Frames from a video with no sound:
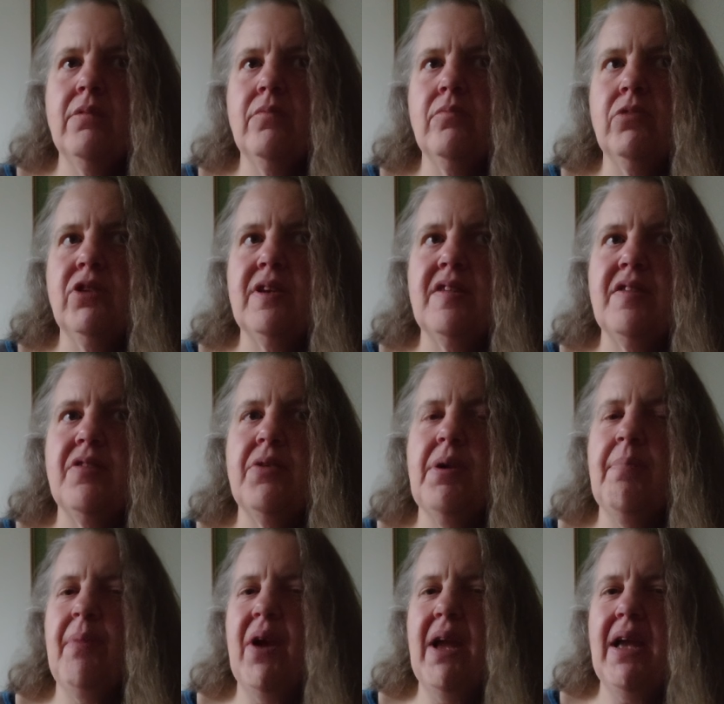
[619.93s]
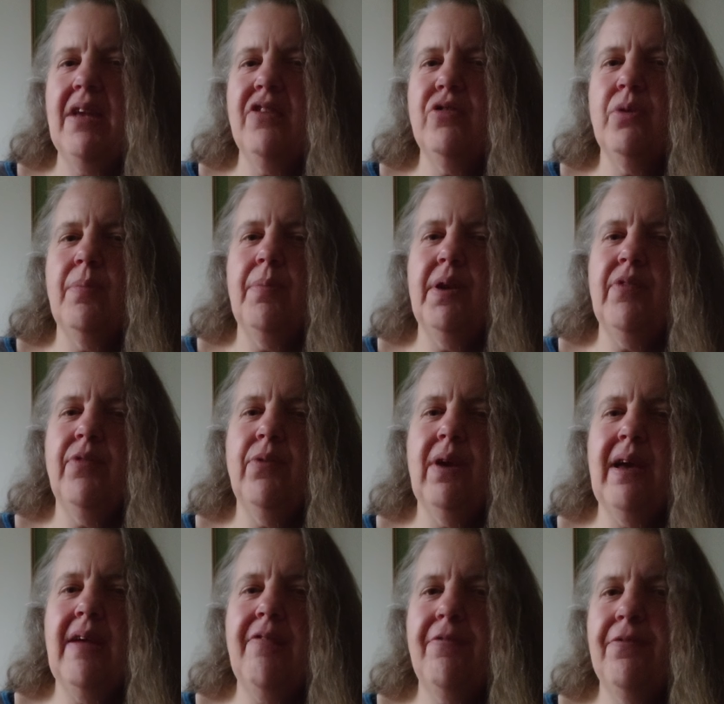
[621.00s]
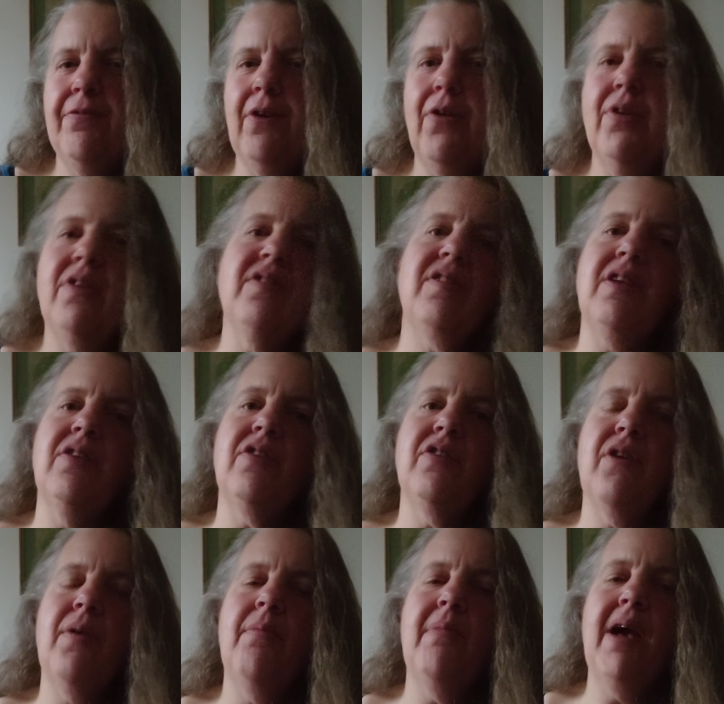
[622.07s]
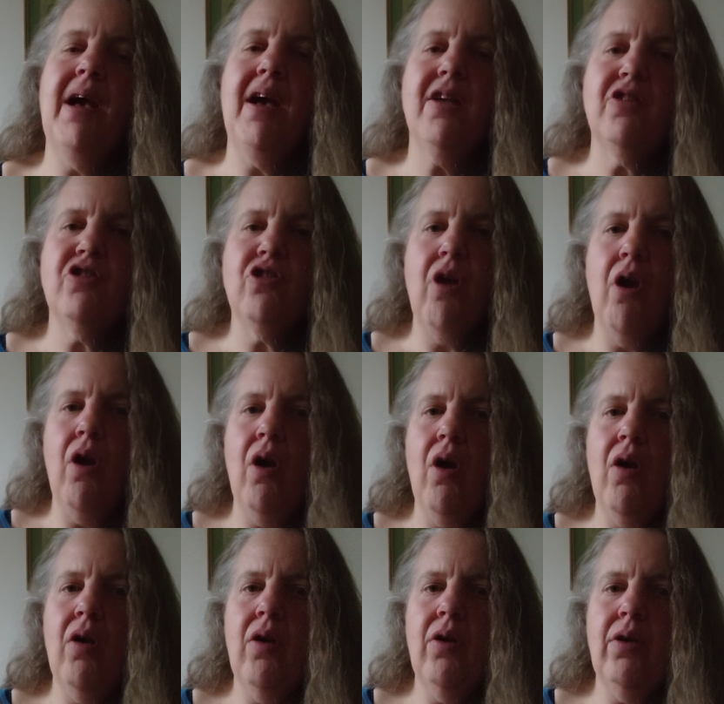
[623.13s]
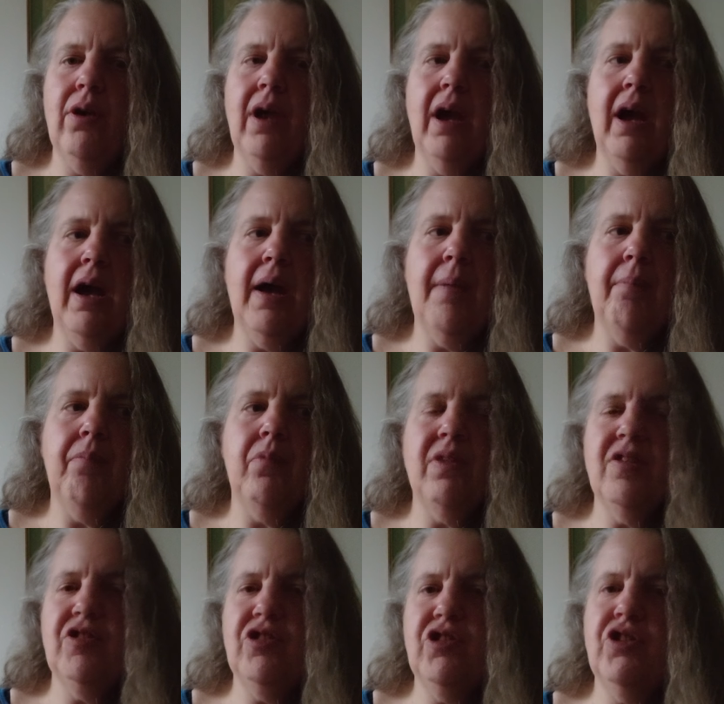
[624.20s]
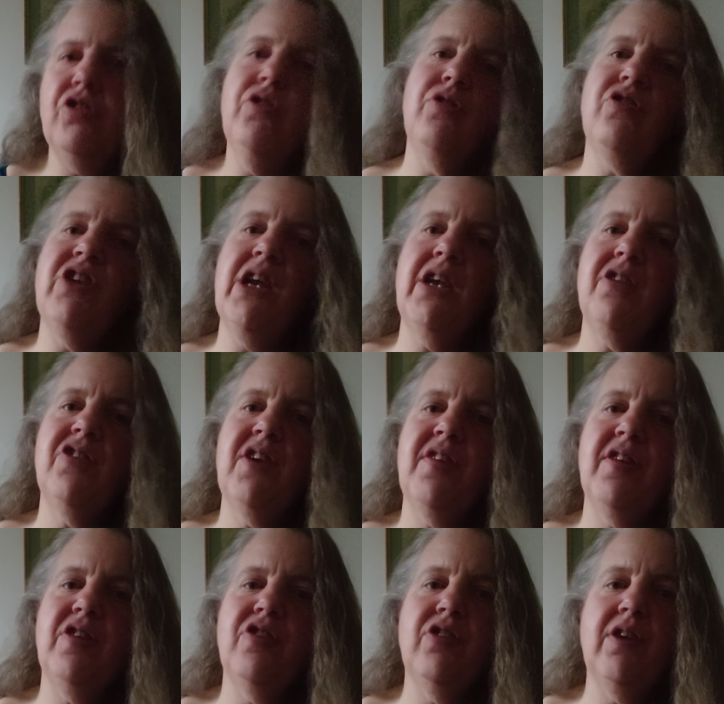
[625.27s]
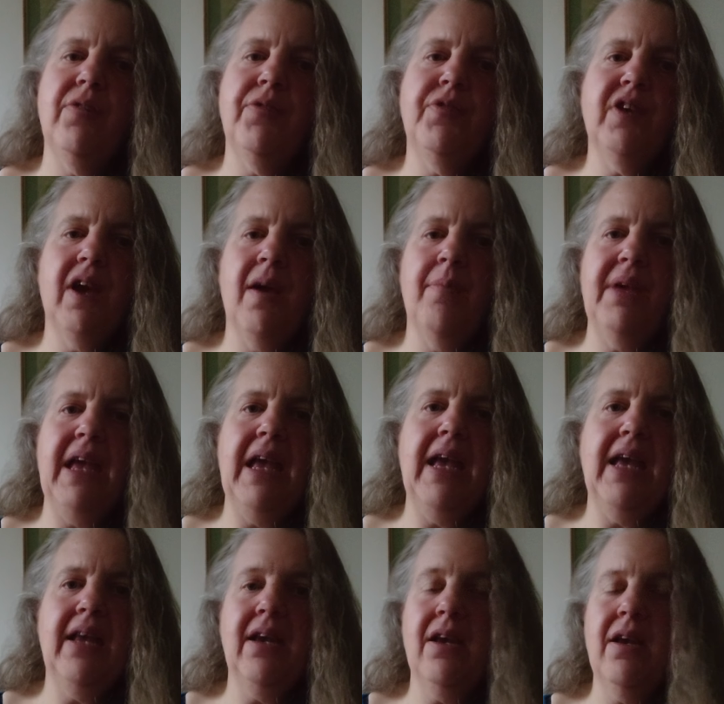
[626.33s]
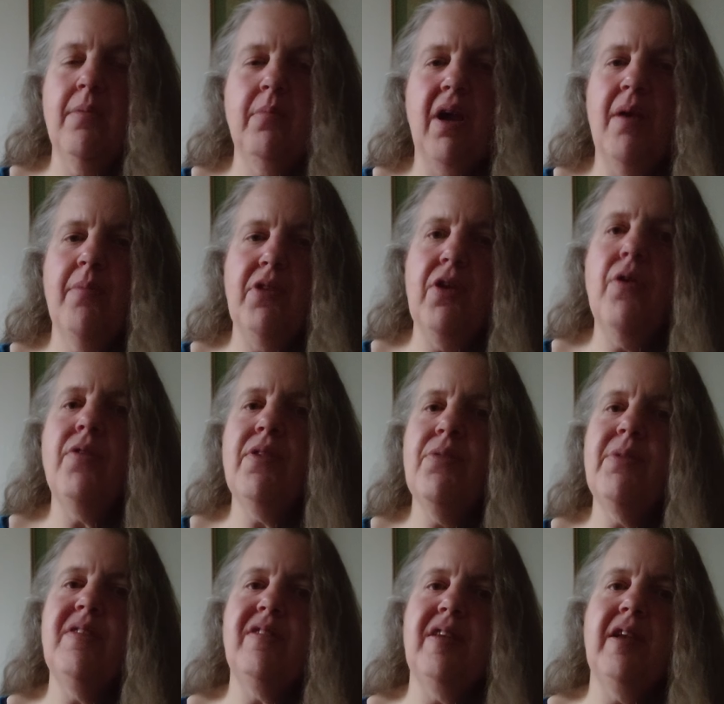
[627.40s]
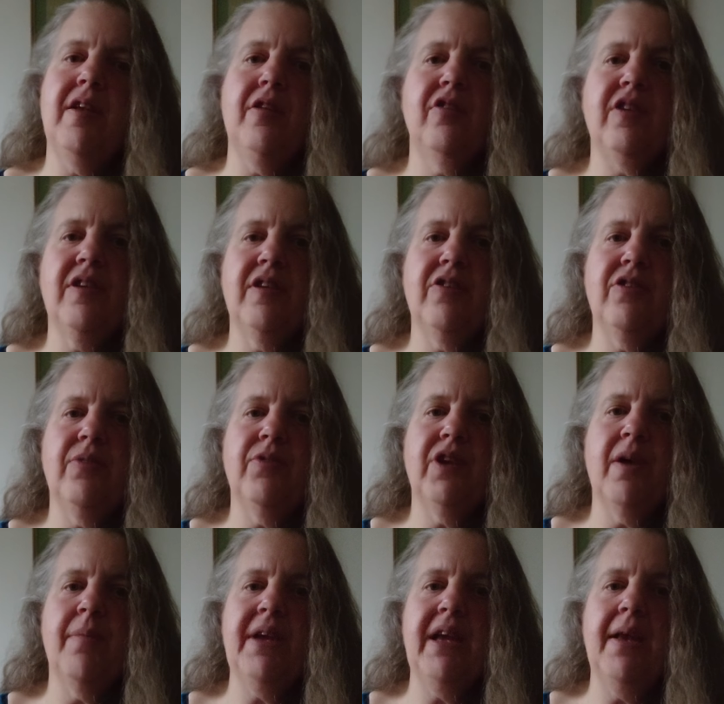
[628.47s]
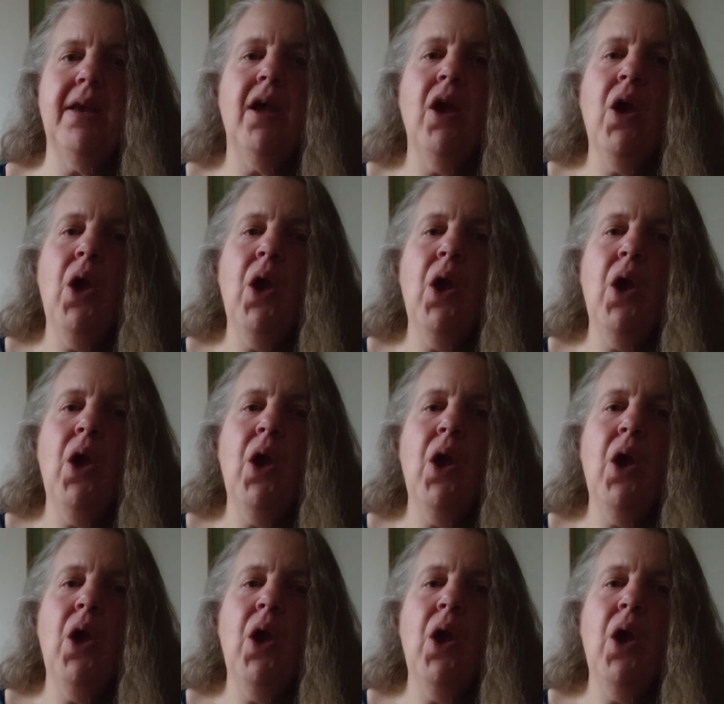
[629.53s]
not necessarily buying into it, but if we're focusing so much on this huge energetic shift coming in, and I know there is an energetic shift coming in,